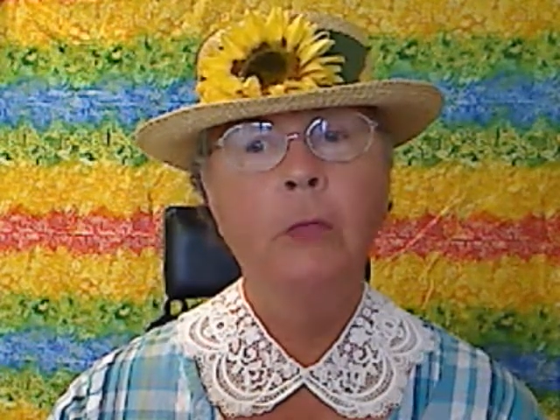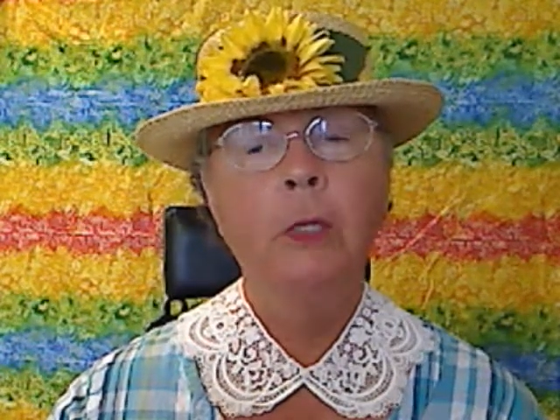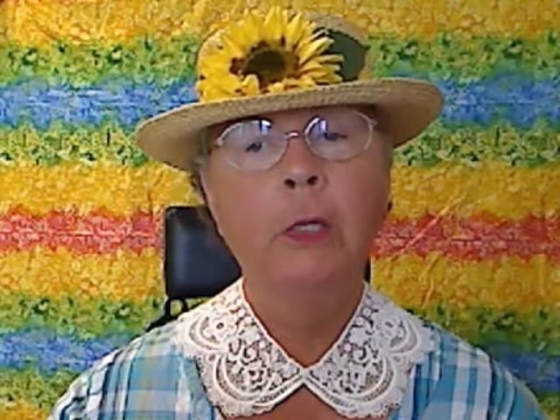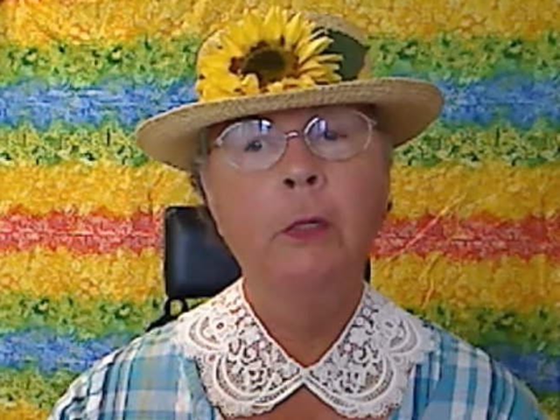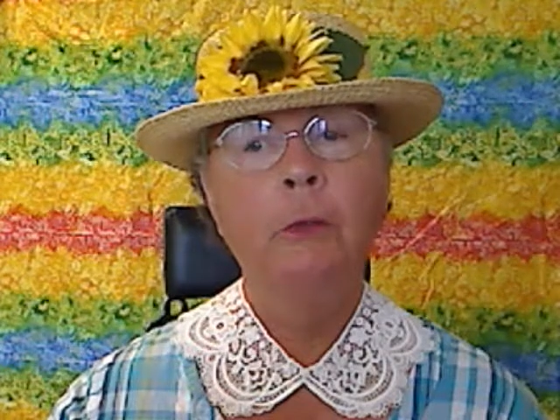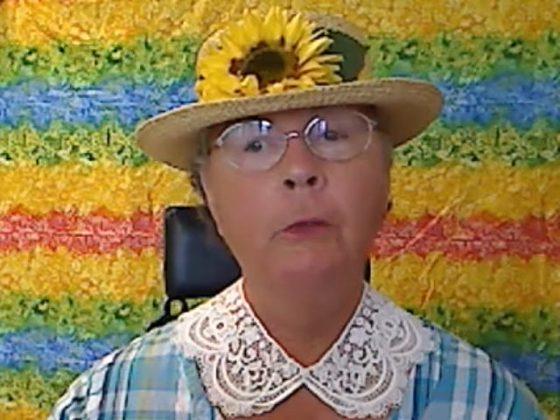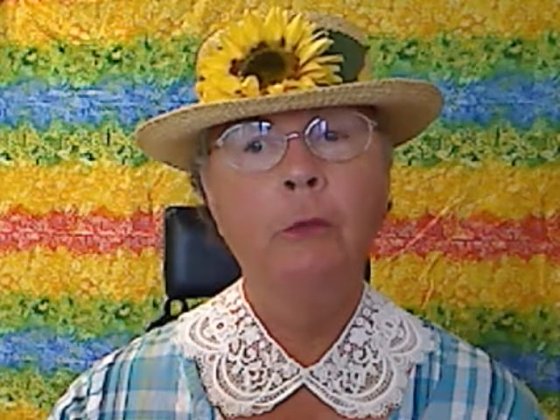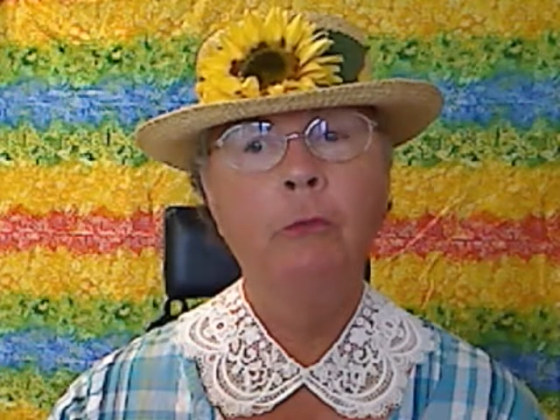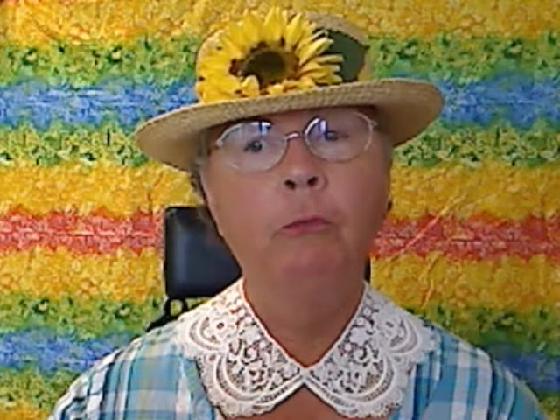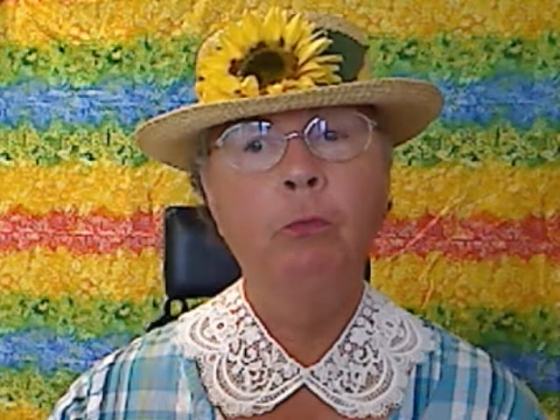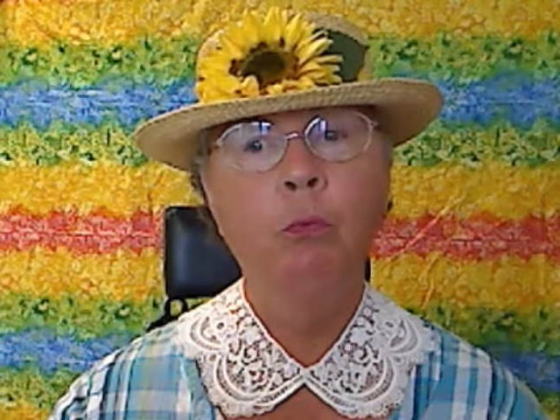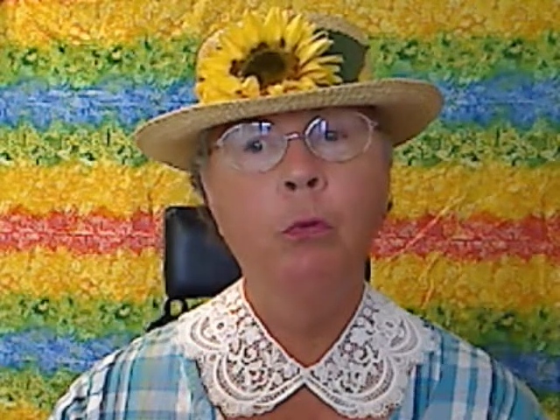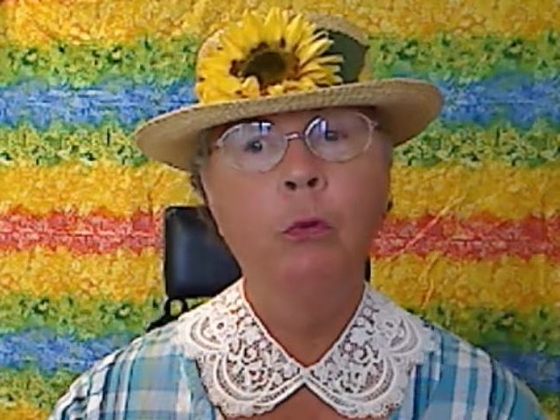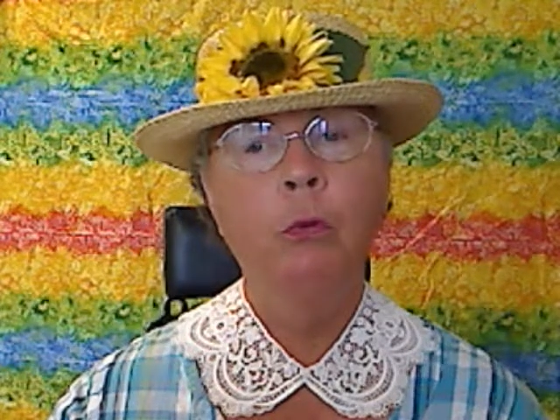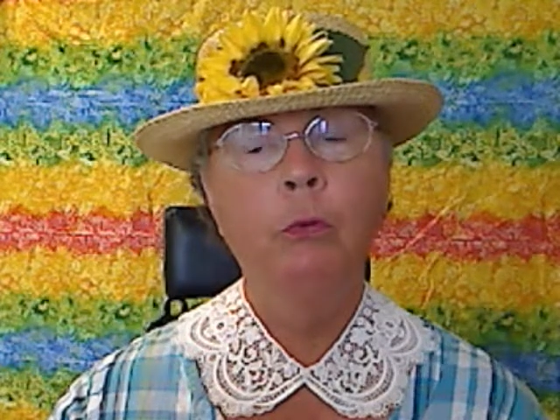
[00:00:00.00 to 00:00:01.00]
in
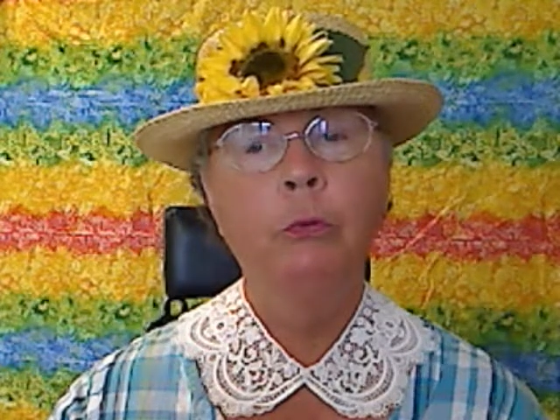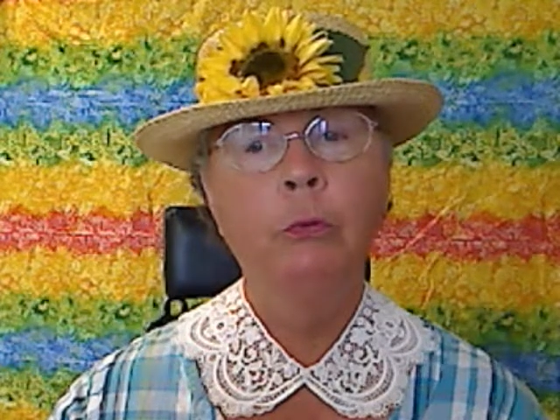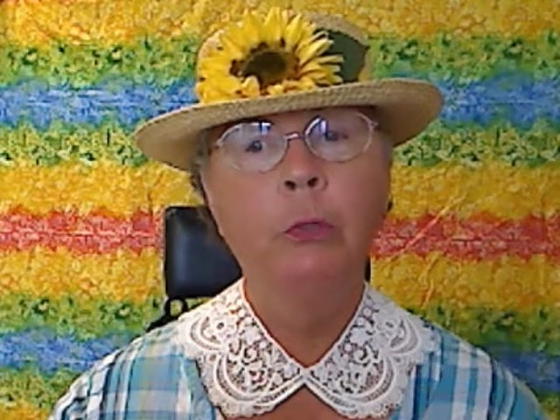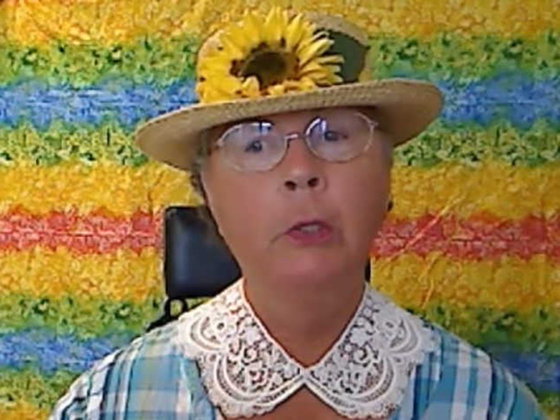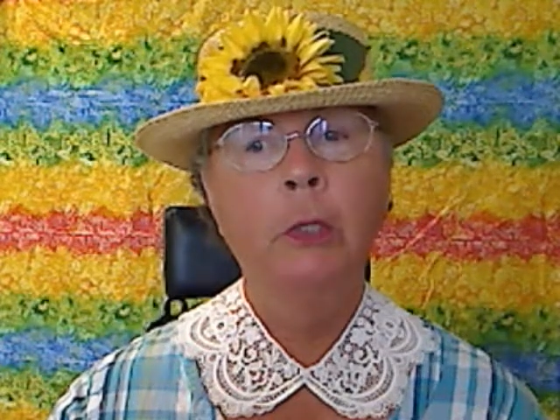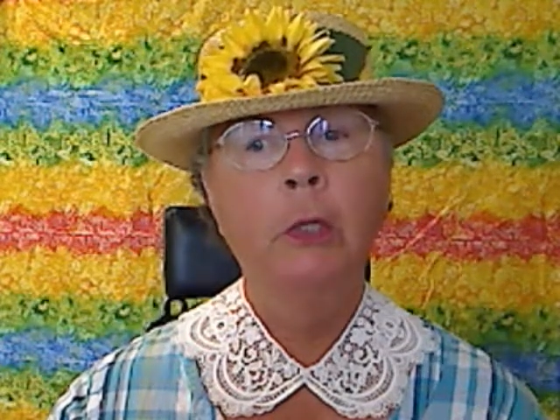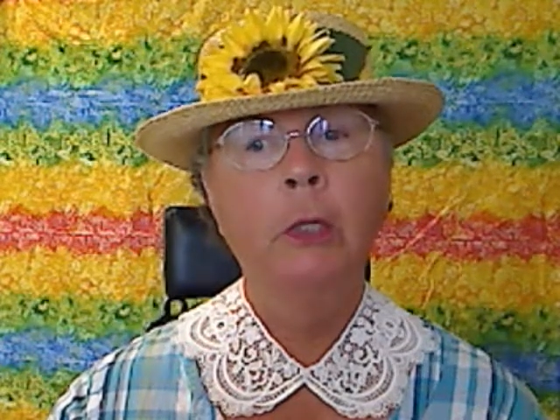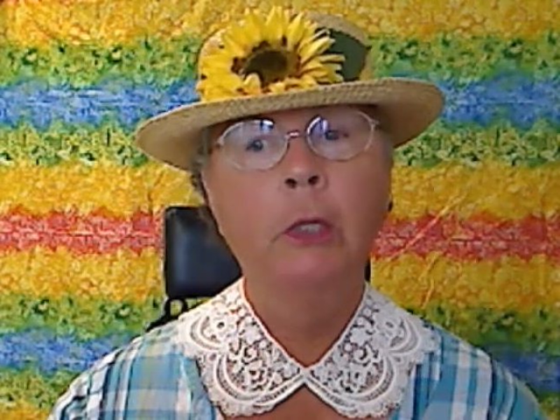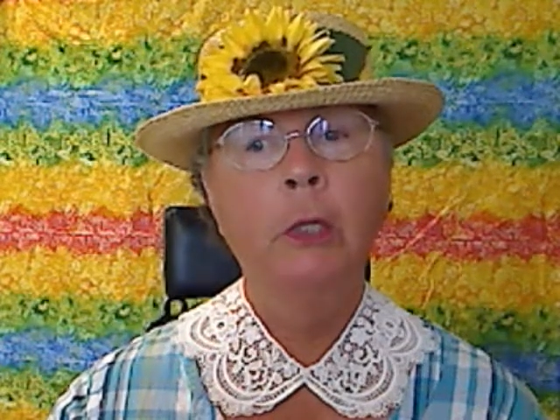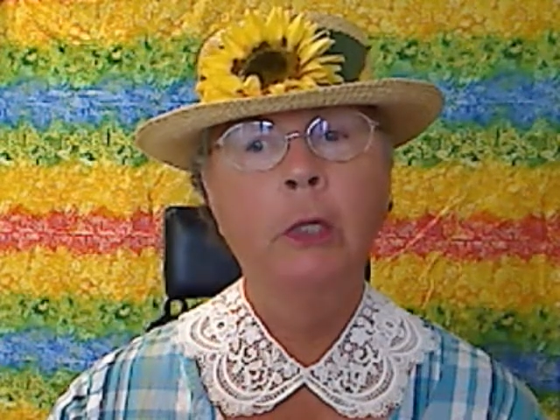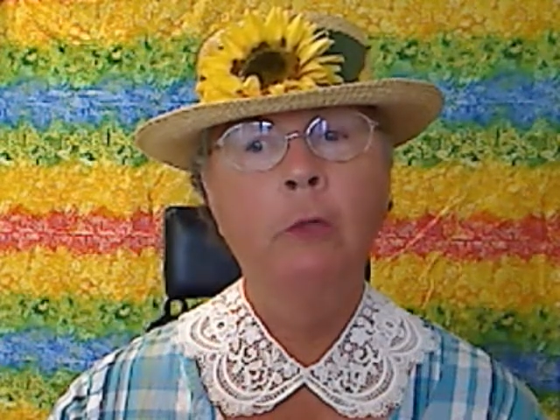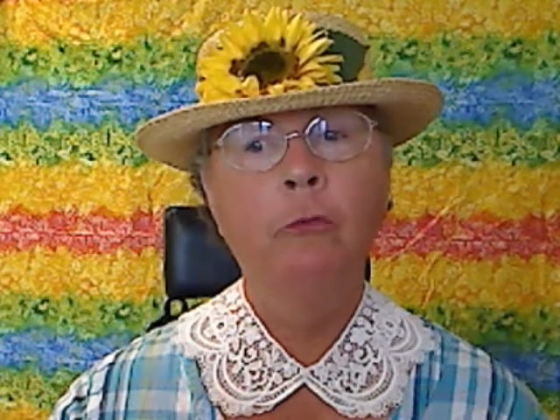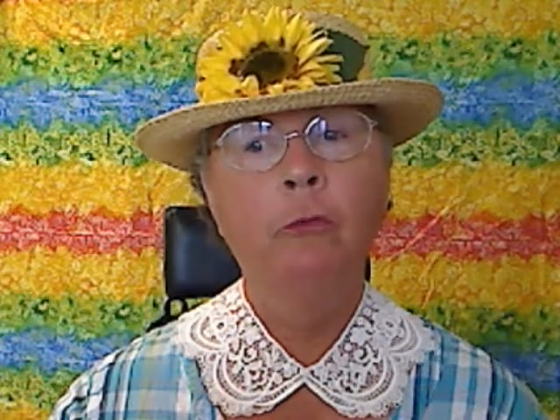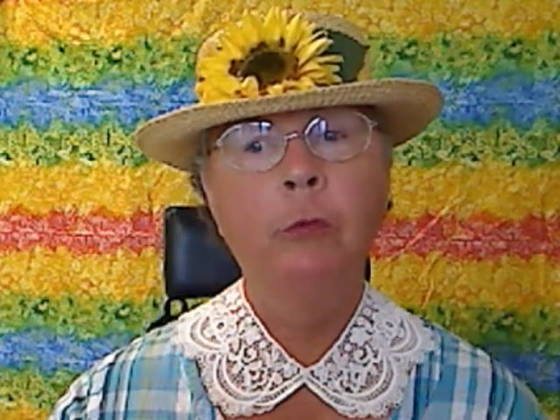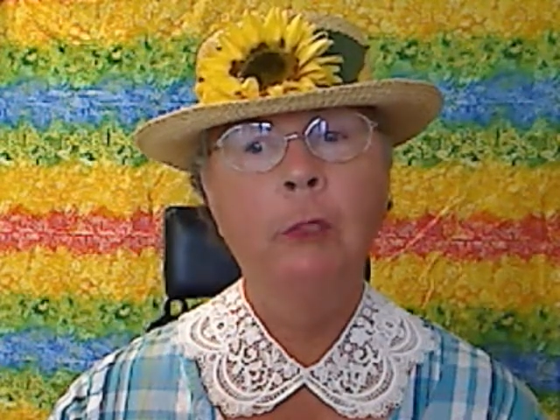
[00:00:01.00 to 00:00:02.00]
this world is